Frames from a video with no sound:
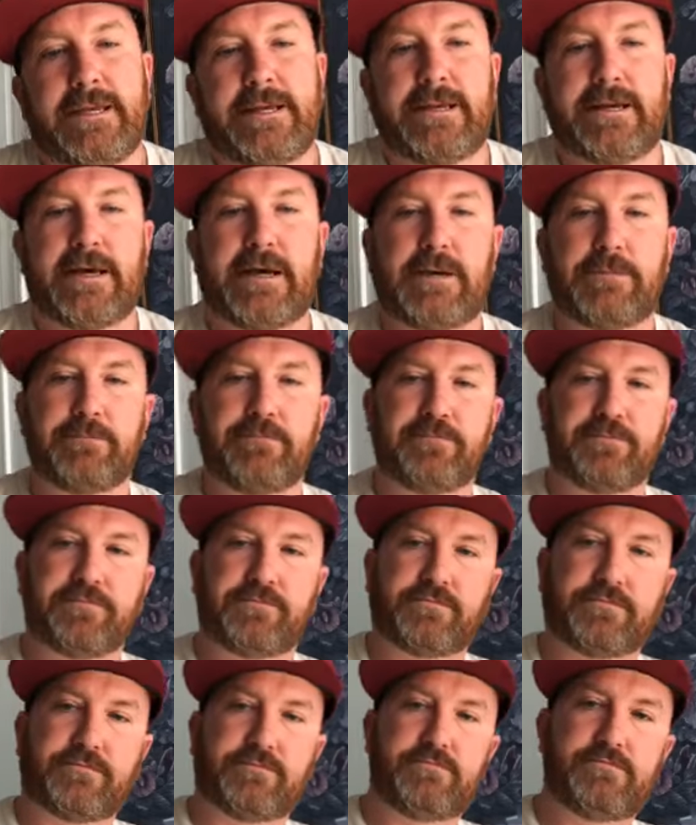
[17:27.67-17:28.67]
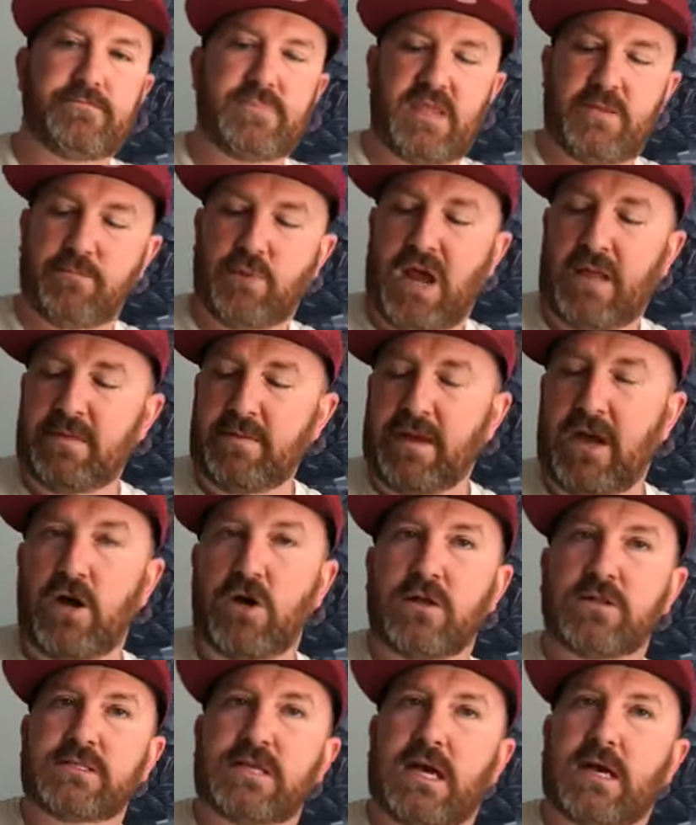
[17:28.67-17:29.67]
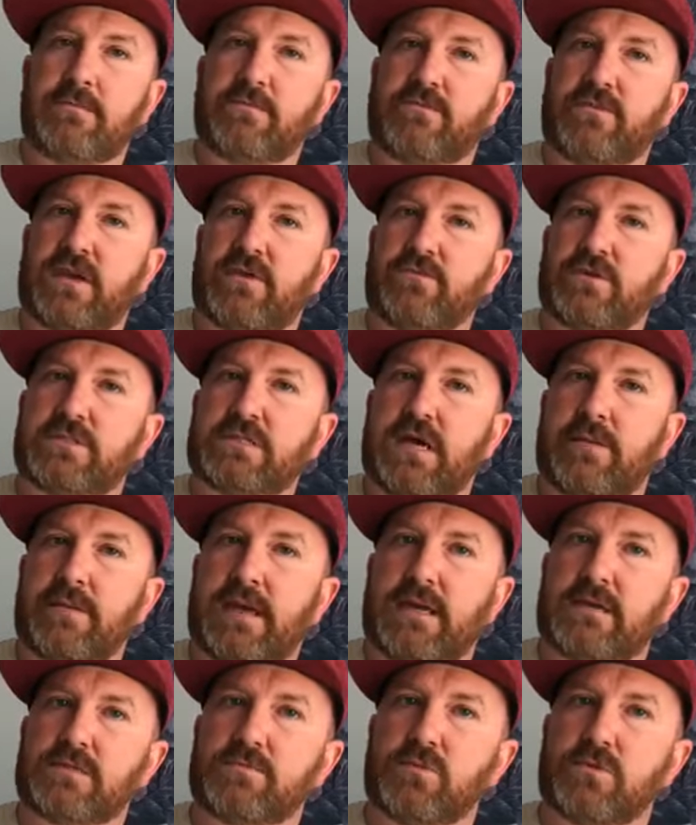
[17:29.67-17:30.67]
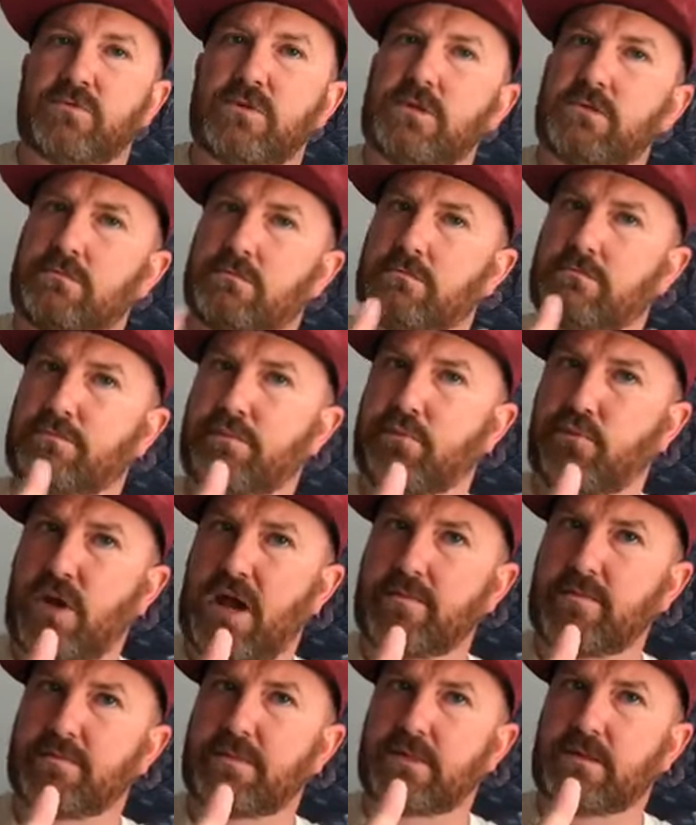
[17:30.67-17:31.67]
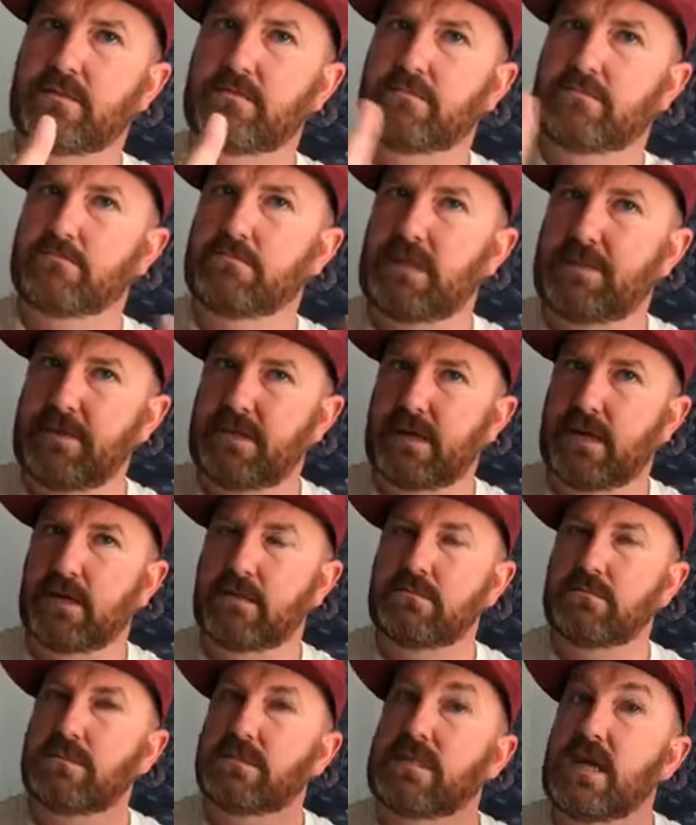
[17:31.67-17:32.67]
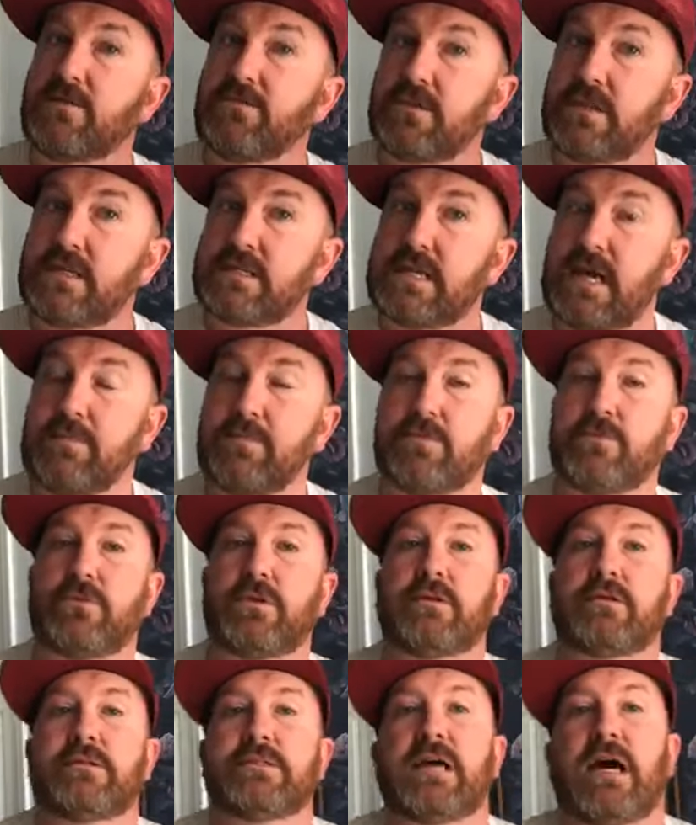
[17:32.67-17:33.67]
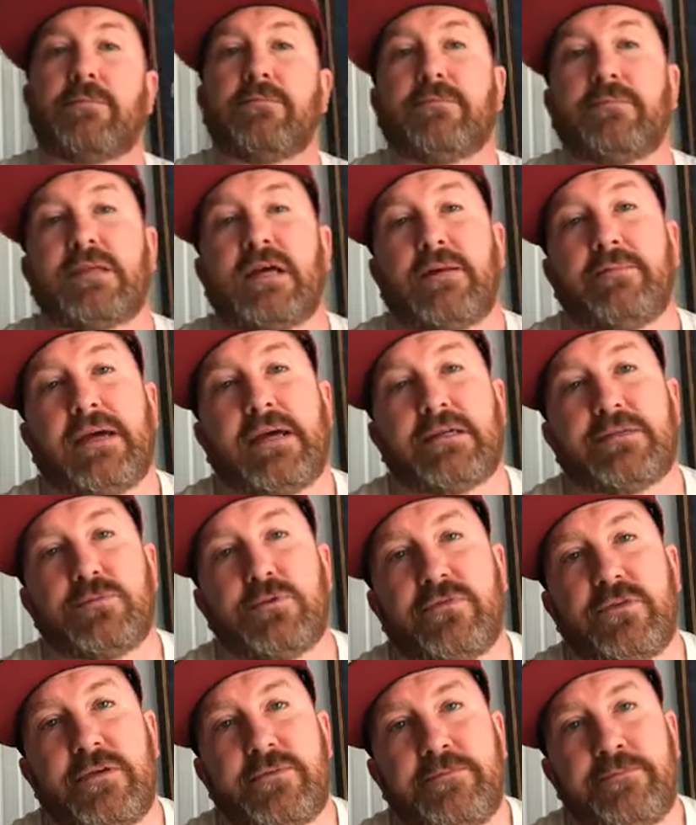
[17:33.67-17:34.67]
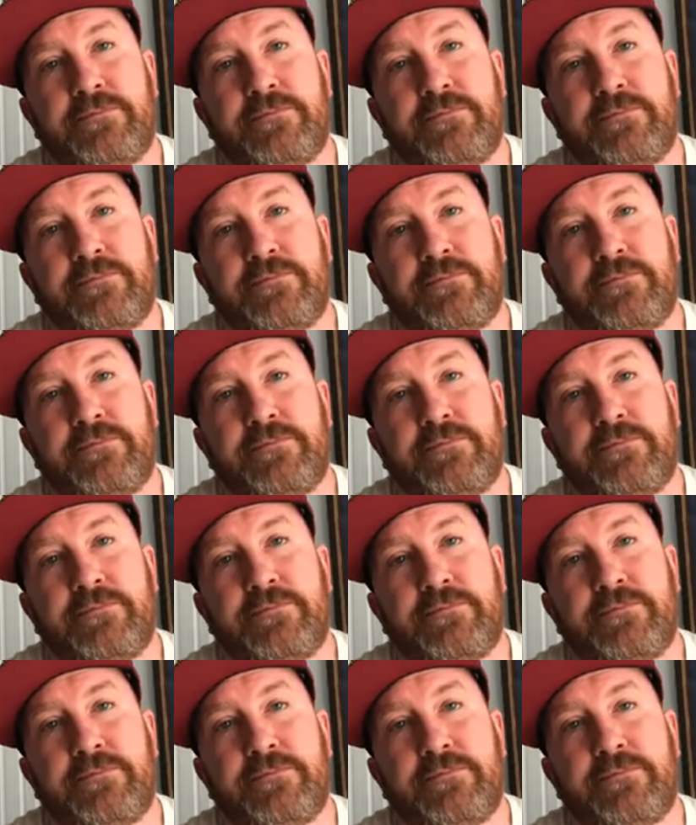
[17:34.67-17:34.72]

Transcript: Probably my all-time favorite Tom Hanks movie. Probably. Maybe not. Definitely top three. Tom Hanks movie.